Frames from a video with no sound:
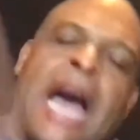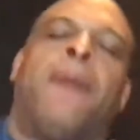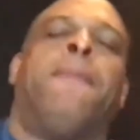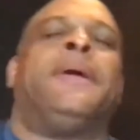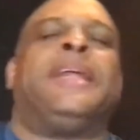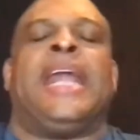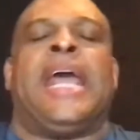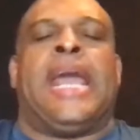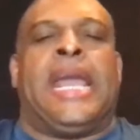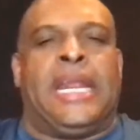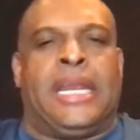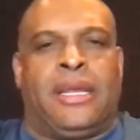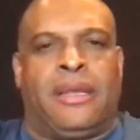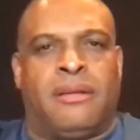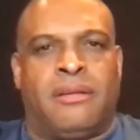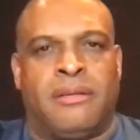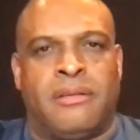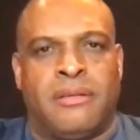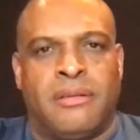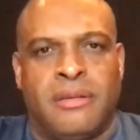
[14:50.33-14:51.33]

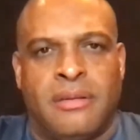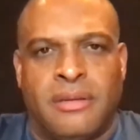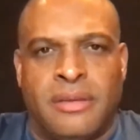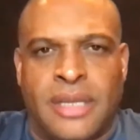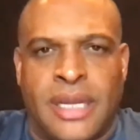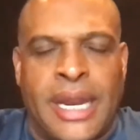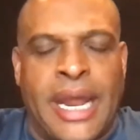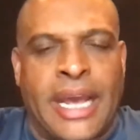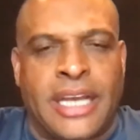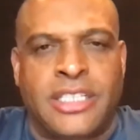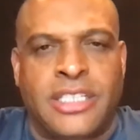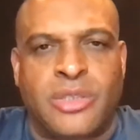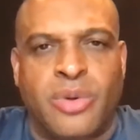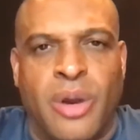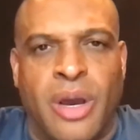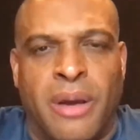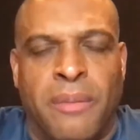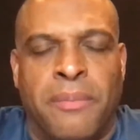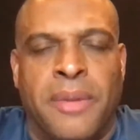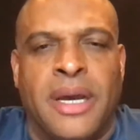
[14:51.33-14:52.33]
dominating the
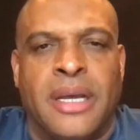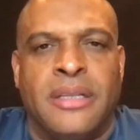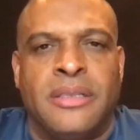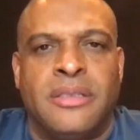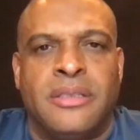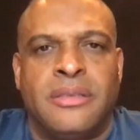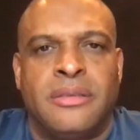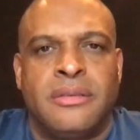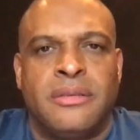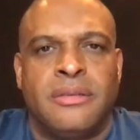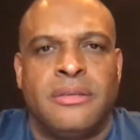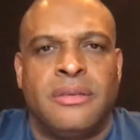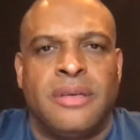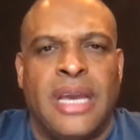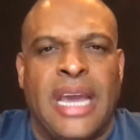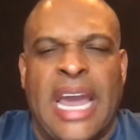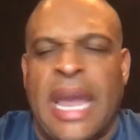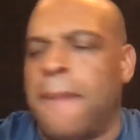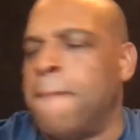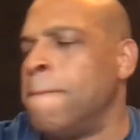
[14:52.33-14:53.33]
next 12 months
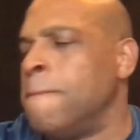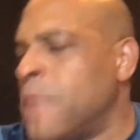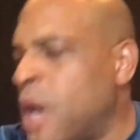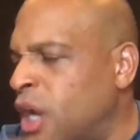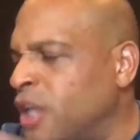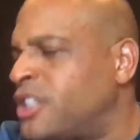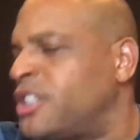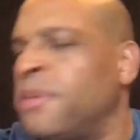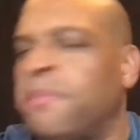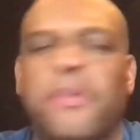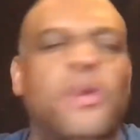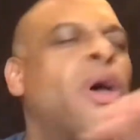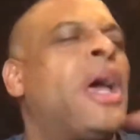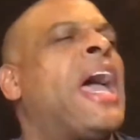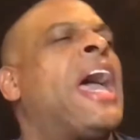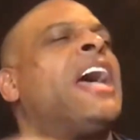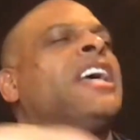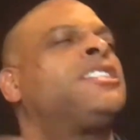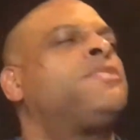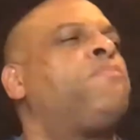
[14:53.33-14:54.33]
in multiple
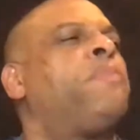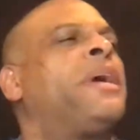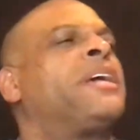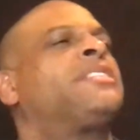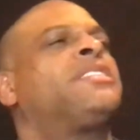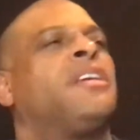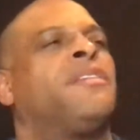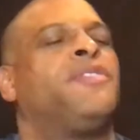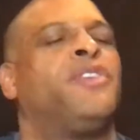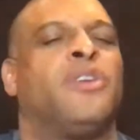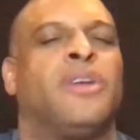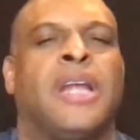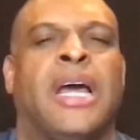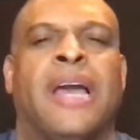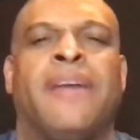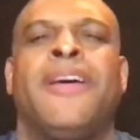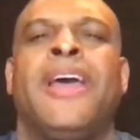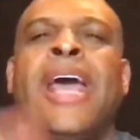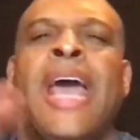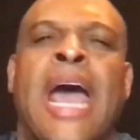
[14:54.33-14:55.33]
aspects of your
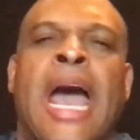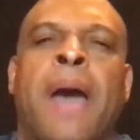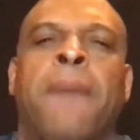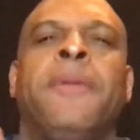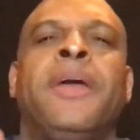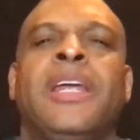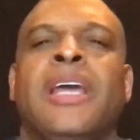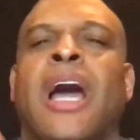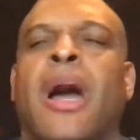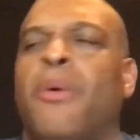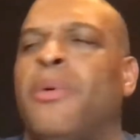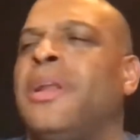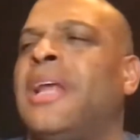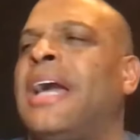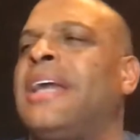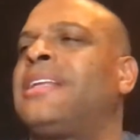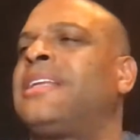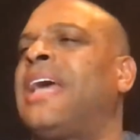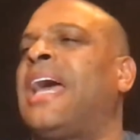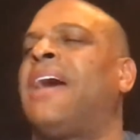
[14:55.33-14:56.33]
life. How many of y'all would
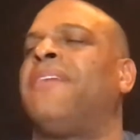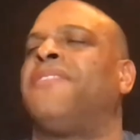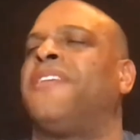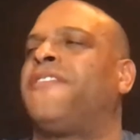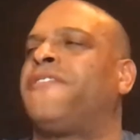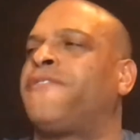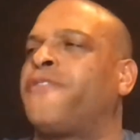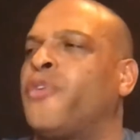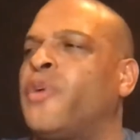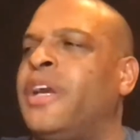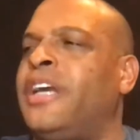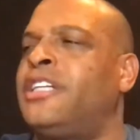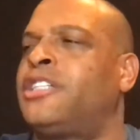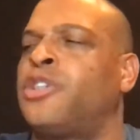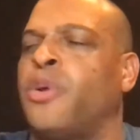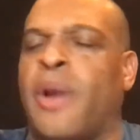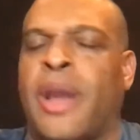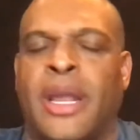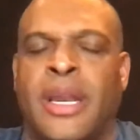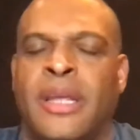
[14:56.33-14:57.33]
like to have a free
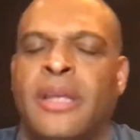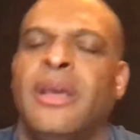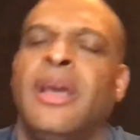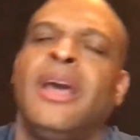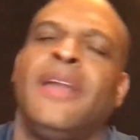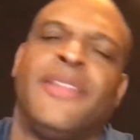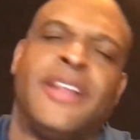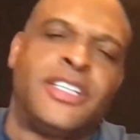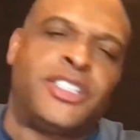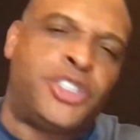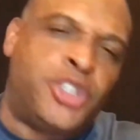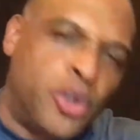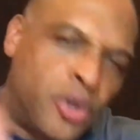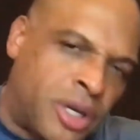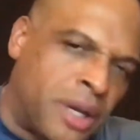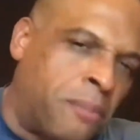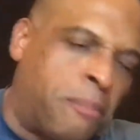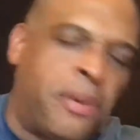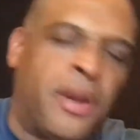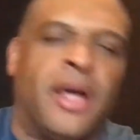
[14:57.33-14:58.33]
training that you
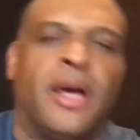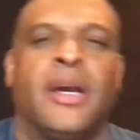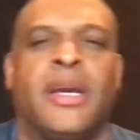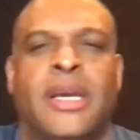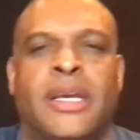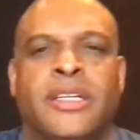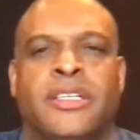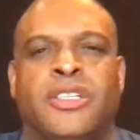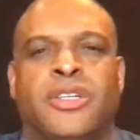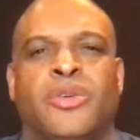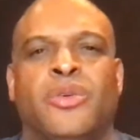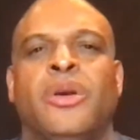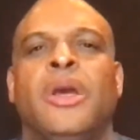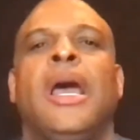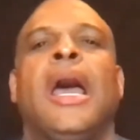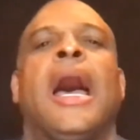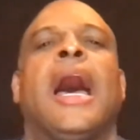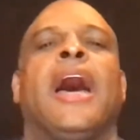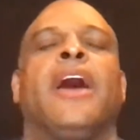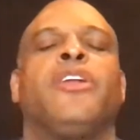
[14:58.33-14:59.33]
can plug into?
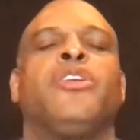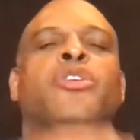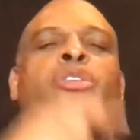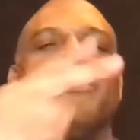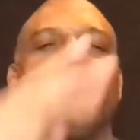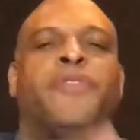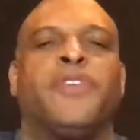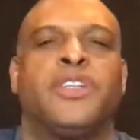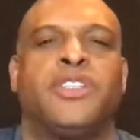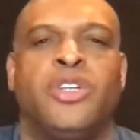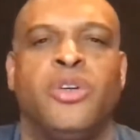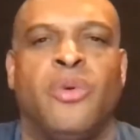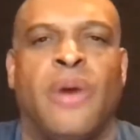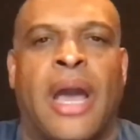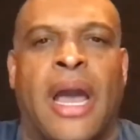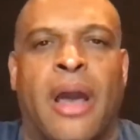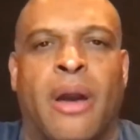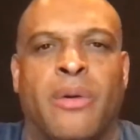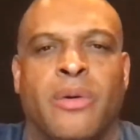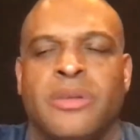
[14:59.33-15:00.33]
I'll do it for 2
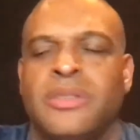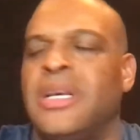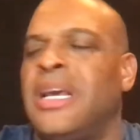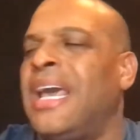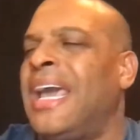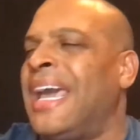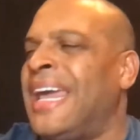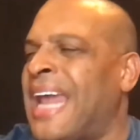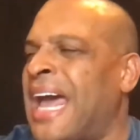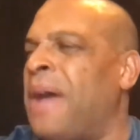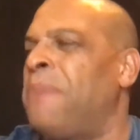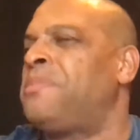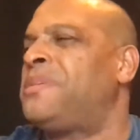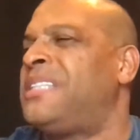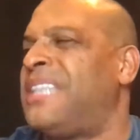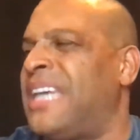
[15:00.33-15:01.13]
hours, and I'm